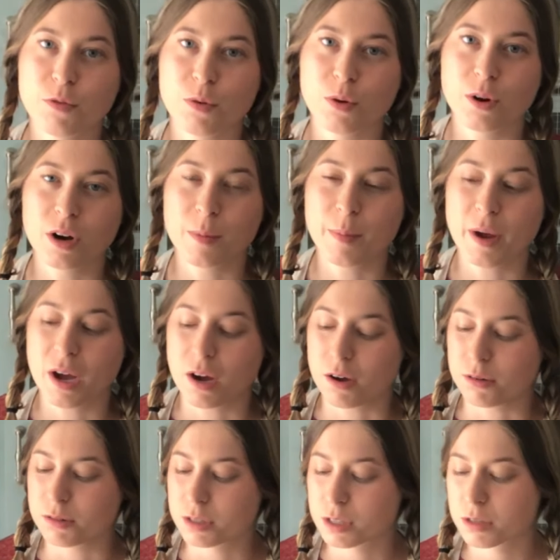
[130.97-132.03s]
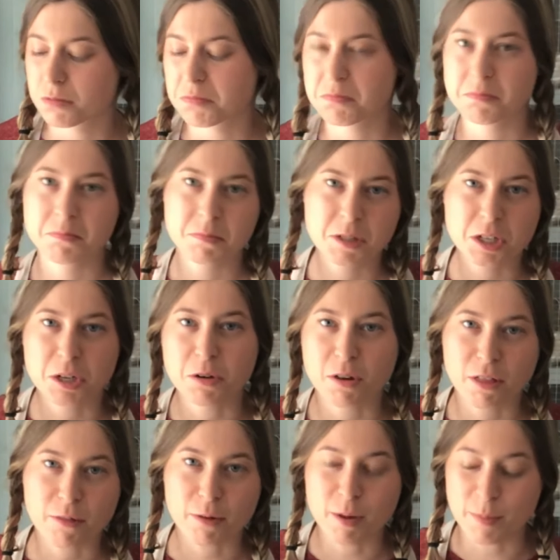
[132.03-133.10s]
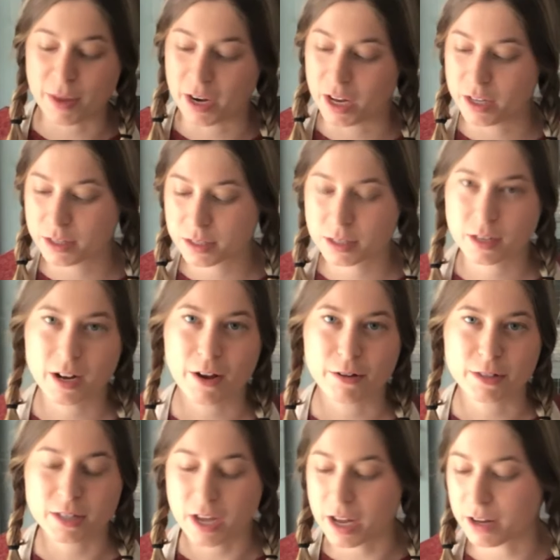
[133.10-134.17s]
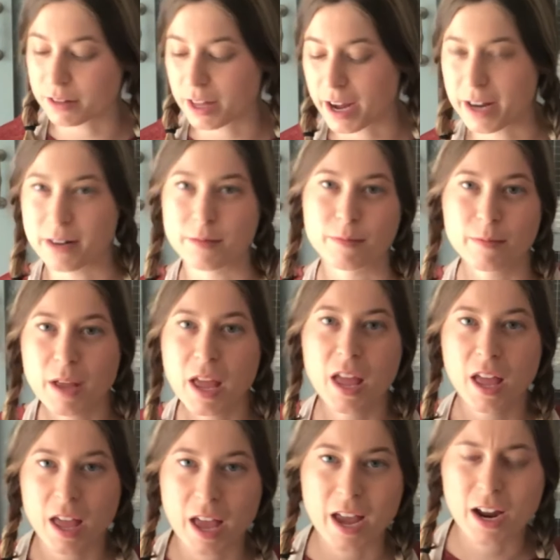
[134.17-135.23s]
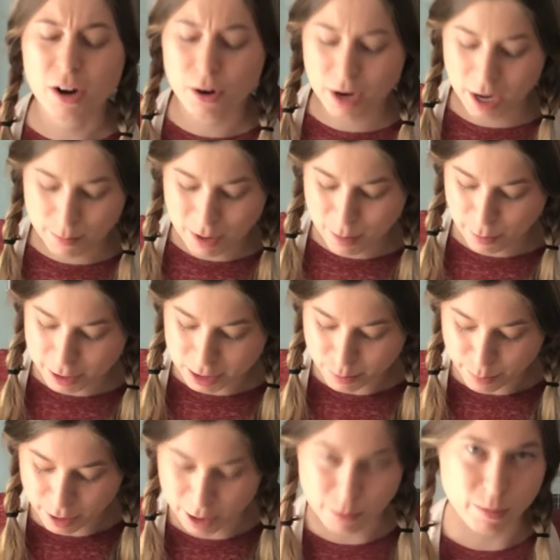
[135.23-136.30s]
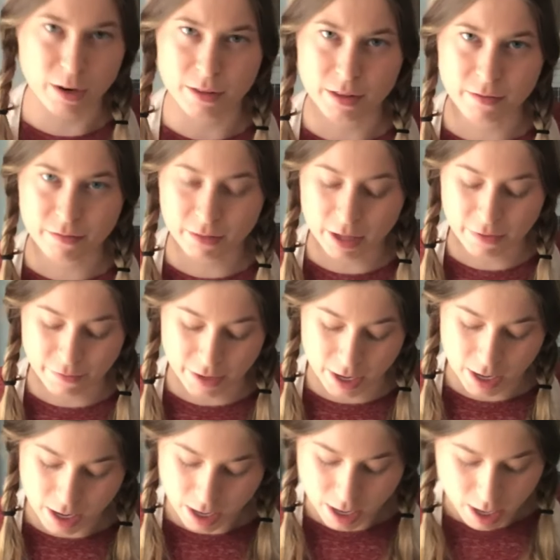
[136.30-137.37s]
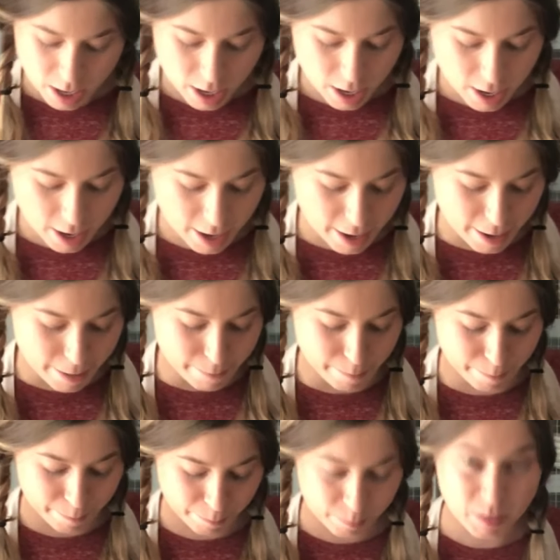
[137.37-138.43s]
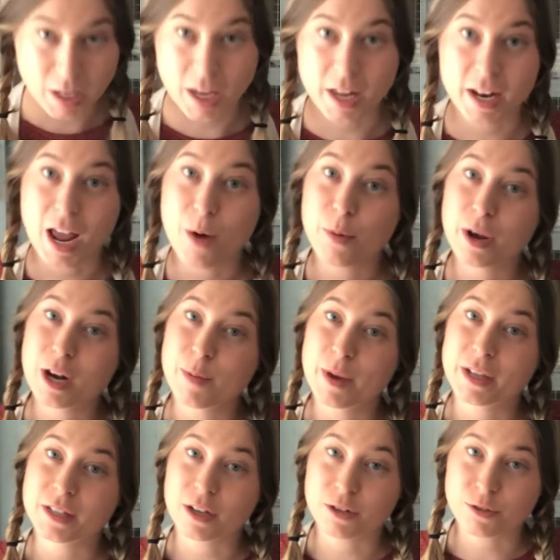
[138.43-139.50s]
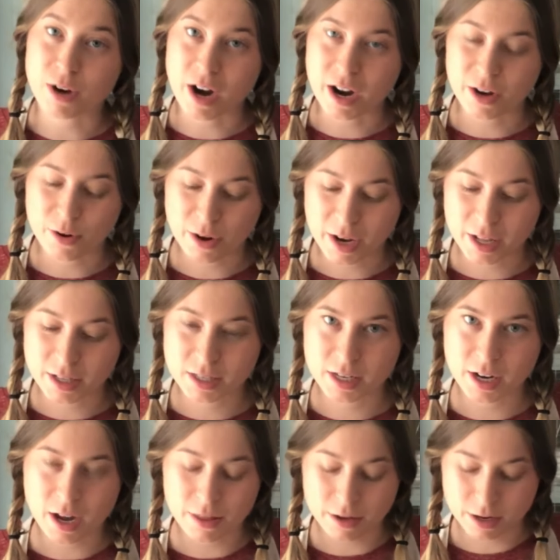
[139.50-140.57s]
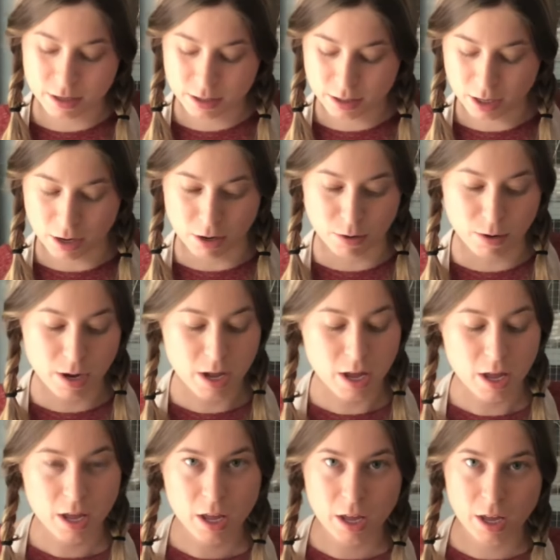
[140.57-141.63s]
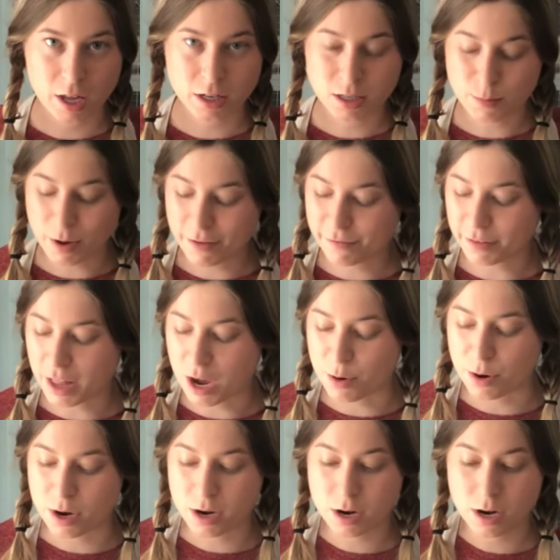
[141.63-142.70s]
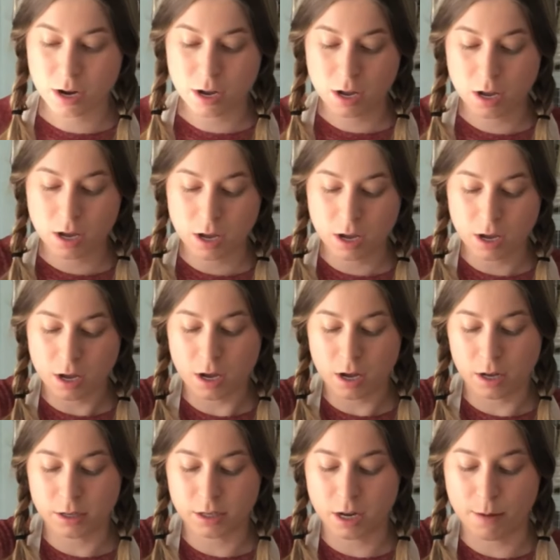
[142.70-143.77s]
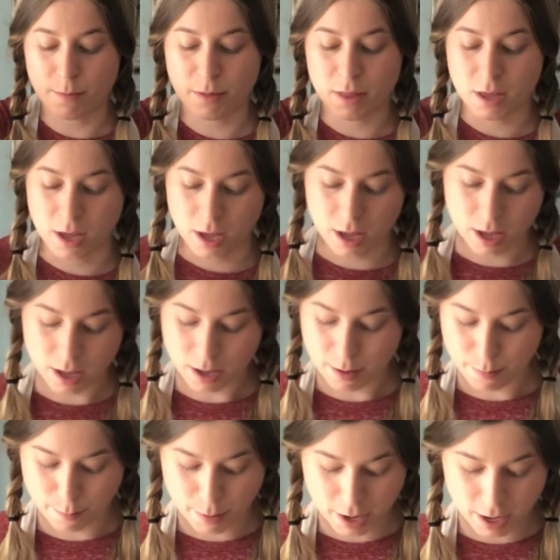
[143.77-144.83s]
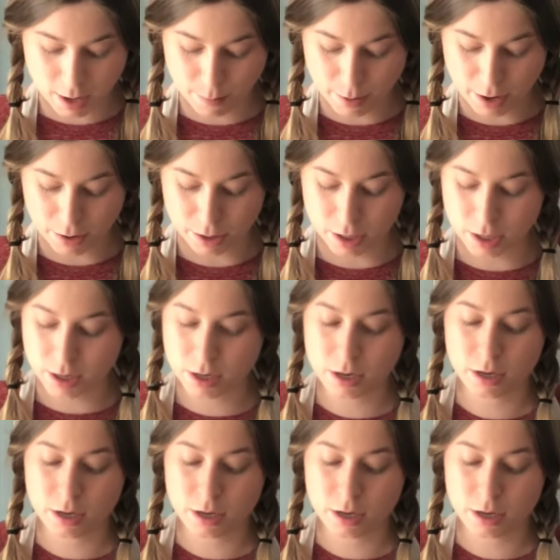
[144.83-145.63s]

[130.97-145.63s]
for about 2 to 3 minutes, and now it's kind of light and airy, maybe is a better word than fluffy. And now we're going to mix our dry ingredients together. So into my flour, I'll dump the baking powder,